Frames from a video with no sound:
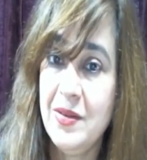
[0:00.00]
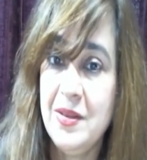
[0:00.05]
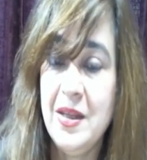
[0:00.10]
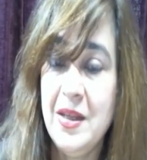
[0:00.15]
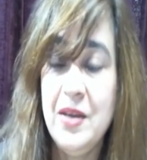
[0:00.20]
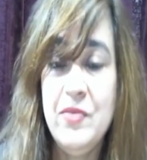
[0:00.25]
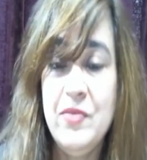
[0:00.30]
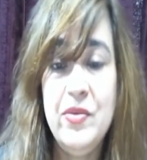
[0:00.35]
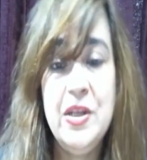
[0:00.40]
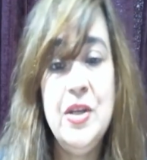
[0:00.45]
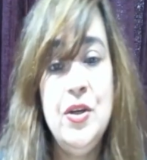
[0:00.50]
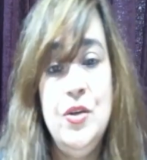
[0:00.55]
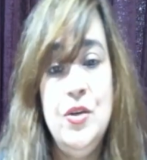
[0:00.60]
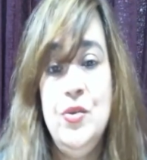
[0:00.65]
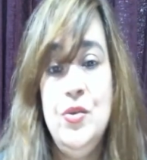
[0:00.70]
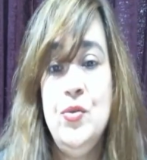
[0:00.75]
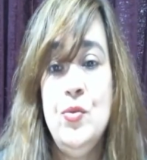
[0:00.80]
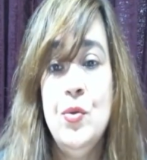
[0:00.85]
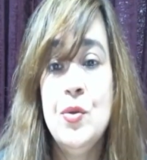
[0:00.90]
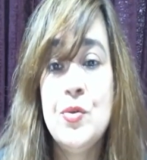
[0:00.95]
Then we
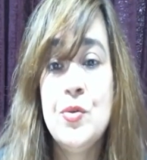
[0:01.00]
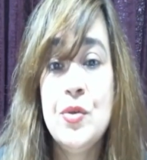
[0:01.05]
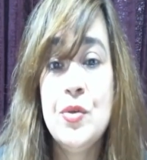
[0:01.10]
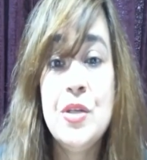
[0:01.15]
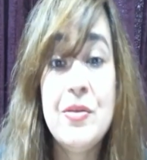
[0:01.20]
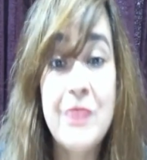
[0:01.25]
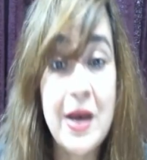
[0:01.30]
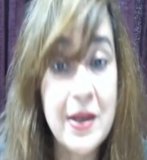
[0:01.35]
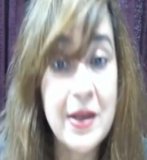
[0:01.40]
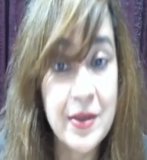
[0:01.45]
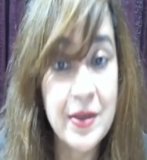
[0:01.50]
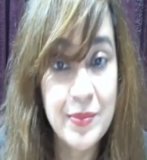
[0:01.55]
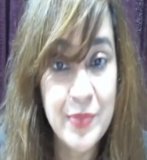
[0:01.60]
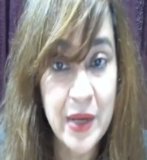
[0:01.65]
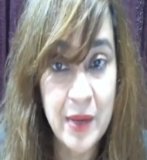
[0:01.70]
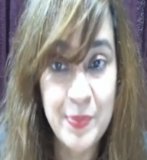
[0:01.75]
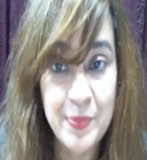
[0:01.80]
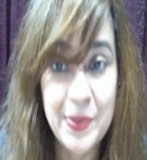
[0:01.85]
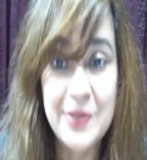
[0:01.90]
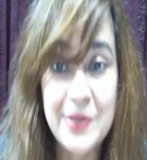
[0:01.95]
need to also develop
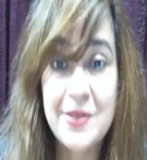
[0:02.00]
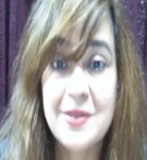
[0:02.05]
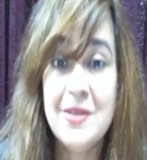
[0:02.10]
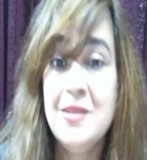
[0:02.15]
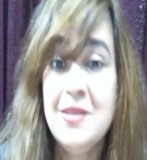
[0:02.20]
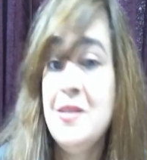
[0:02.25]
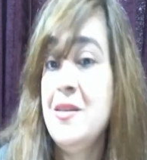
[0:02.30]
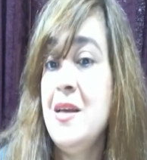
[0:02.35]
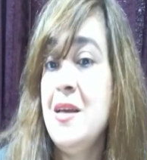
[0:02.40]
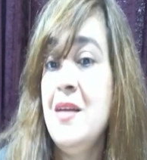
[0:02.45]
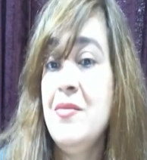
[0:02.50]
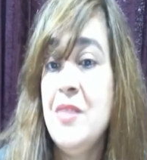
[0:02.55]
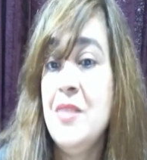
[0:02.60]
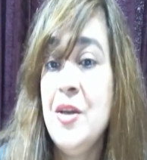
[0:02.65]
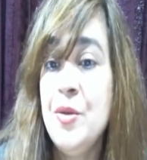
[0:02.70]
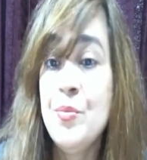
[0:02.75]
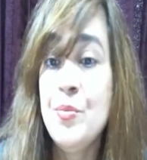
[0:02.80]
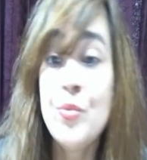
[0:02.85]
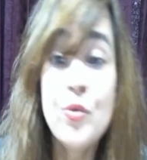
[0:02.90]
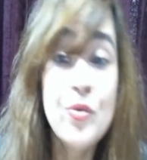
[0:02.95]
our personal self
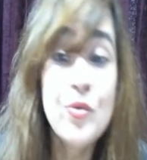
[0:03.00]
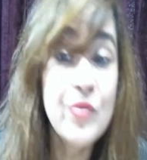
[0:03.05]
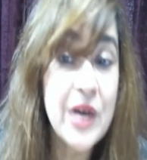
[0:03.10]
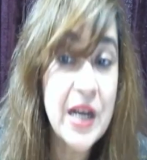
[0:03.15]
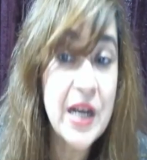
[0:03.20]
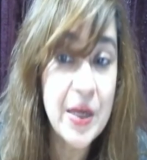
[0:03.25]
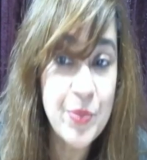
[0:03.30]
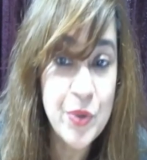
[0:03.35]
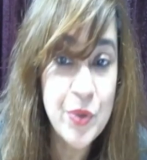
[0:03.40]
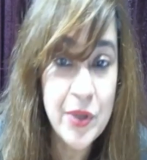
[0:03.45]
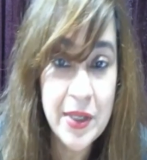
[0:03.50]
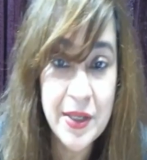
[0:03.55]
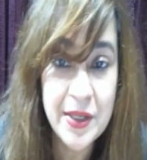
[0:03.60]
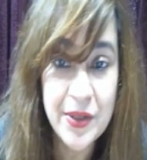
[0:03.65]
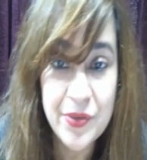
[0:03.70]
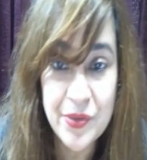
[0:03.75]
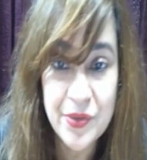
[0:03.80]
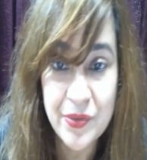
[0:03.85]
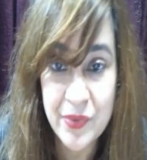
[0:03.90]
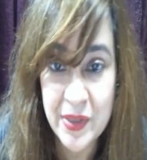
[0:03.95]
and improve our
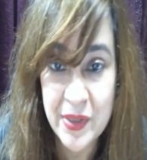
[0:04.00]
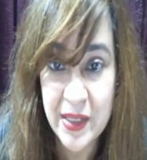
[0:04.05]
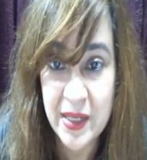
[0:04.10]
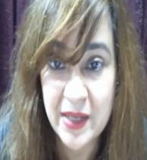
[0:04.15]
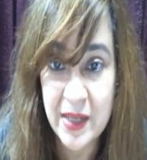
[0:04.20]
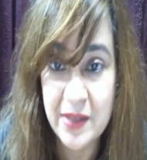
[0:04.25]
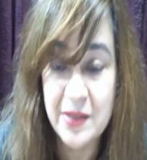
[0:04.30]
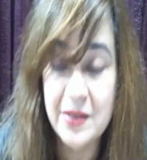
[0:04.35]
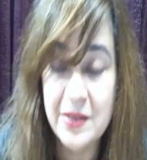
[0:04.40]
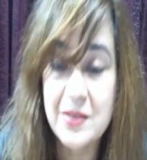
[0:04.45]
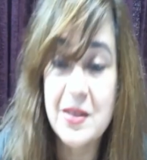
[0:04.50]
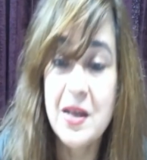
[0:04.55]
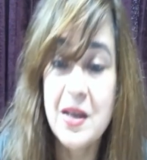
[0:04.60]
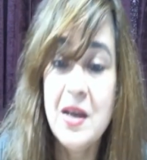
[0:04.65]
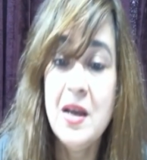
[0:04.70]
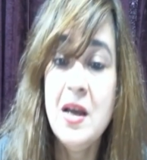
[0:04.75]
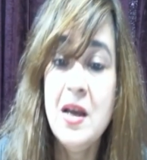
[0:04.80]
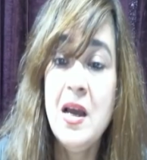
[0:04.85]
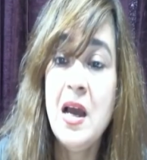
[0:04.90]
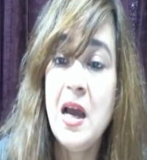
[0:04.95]
communication with the others,
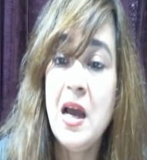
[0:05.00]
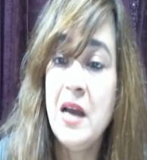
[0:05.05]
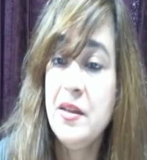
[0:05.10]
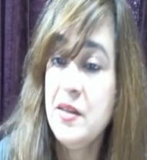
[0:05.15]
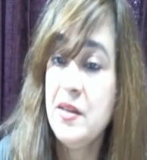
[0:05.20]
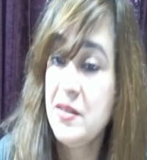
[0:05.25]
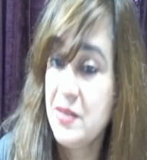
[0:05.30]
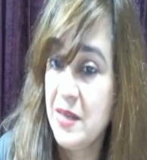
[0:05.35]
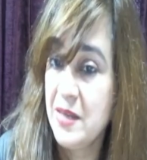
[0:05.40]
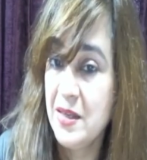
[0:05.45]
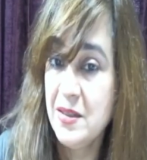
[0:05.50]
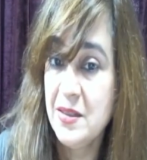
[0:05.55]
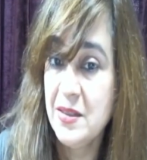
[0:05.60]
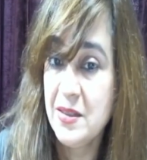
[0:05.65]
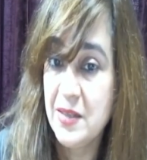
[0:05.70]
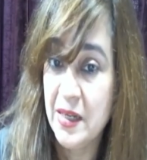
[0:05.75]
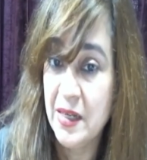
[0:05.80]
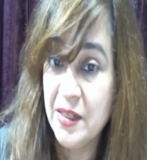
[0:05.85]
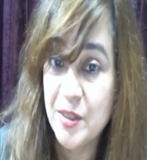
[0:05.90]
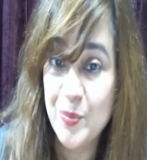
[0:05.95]
and the
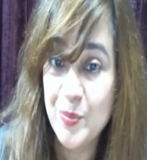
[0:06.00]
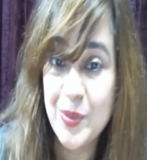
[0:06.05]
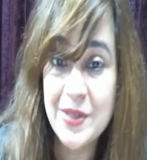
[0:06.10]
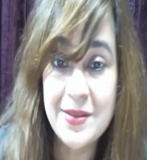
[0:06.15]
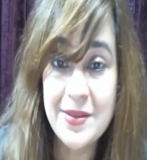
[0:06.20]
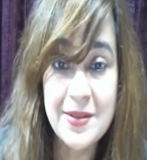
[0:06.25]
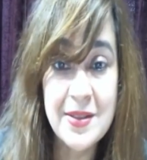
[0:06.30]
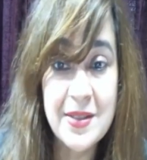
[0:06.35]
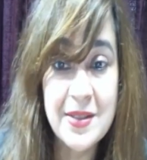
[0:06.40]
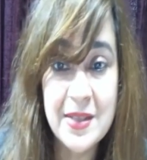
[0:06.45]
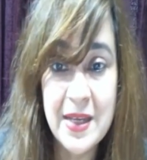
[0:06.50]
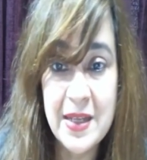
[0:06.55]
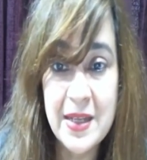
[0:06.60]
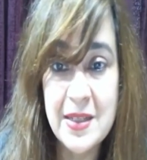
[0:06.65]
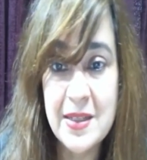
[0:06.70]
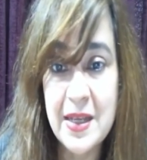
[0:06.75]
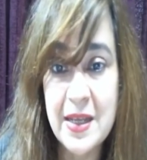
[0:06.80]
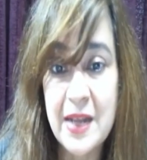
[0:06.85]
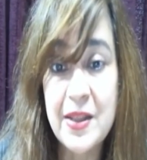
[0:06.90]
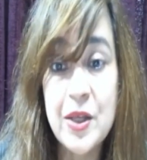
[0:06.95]
skills, interpersonal
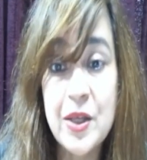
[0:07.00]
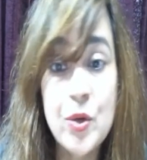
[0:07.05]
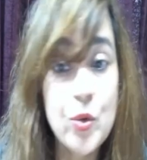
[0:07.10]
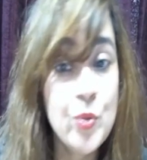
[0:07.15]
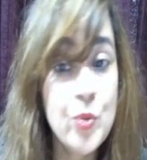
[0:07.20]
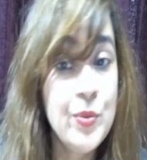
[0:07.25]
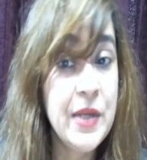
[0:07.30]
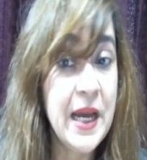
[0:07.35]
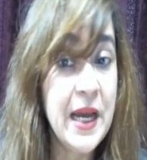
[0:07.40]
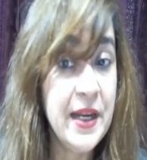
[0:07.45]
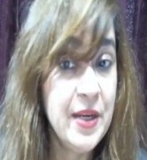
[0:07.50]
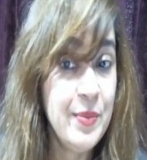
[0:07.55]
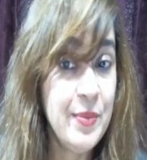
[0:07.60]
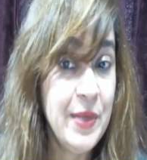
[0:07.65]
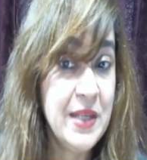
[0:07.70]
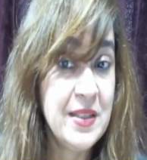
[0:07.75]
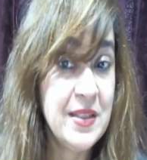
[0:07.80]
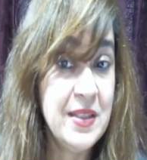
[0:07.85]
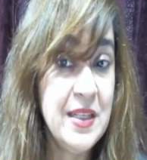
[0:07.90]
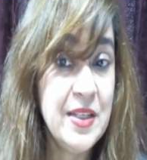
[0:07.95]
skills, and the group
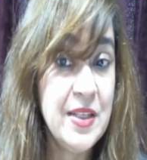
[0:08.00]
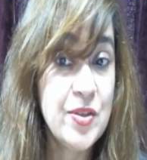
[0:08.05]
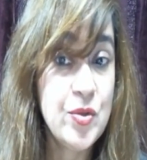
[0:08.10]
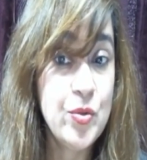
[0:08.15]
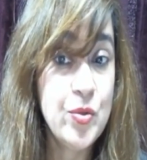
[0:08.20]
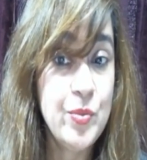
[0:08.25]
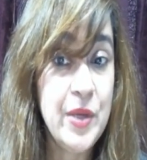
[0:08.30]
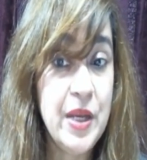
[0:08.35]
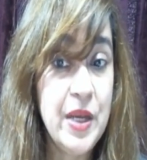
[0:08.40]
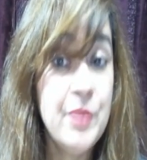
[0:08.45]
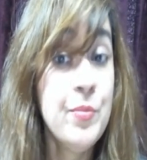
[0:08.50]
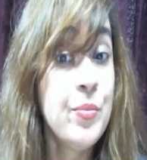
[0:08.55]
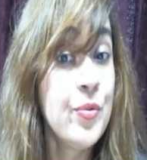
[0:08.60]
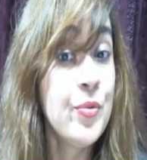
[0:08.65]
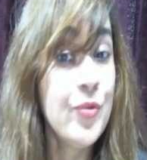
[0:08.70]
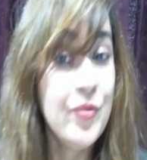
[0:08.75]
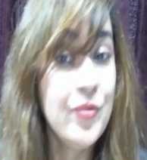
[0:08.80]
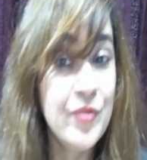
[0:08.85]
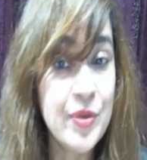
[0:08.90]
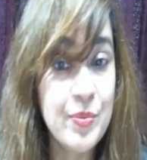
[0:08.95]
dynamics needs to be
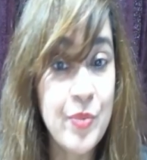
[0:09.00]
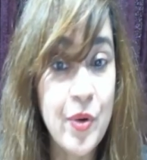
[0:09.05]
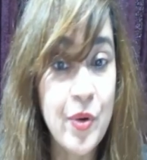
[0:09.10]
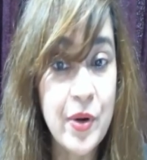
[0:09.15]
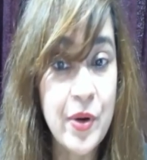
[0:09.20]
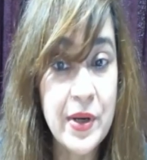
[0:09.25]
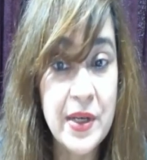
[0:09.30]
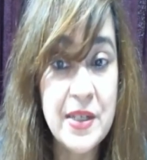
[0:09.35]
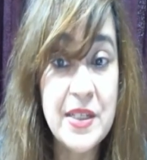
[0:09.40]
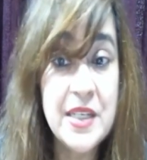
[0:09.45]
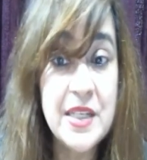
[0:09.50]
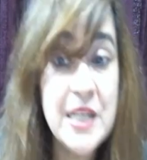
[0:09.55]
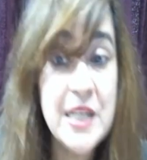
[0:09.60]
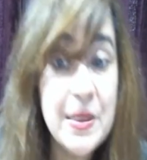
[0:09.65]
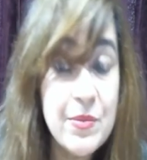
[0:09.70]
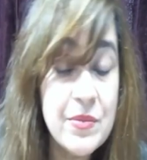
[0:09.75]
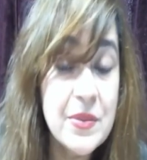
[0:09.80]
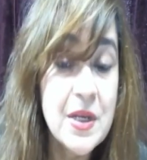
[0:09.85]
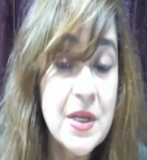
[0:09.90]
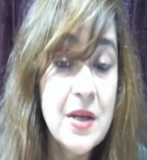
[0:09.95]
improved upon. And
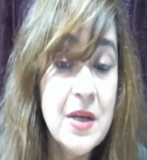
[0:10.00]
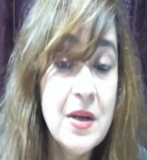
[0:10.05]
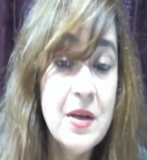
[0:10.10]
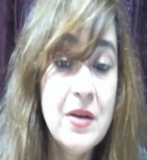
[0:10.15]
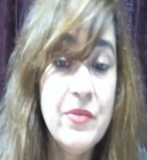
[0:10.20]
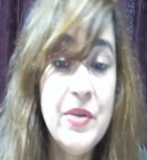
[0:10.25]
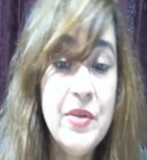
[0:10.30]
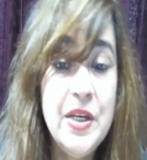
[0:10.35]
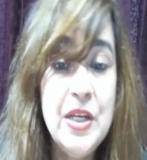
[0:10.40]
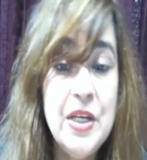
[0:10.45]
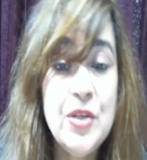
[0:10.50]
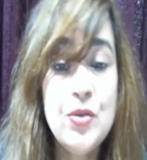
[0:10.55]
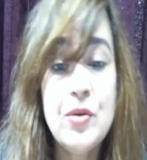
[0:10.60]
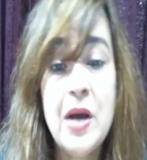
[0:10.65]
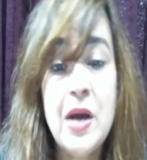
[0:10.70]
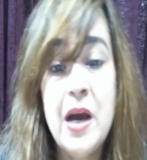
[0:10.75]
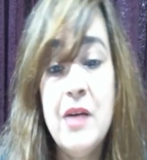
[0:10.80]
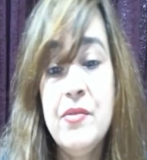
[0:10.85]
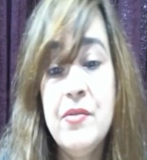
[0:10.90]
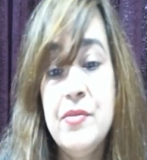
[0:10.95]
team, we need
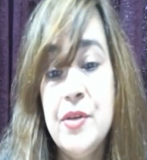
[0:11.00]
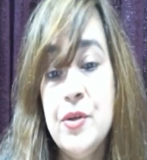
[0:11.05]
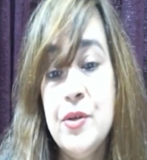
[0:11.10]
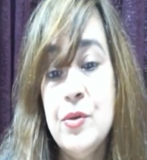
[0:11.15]
to have,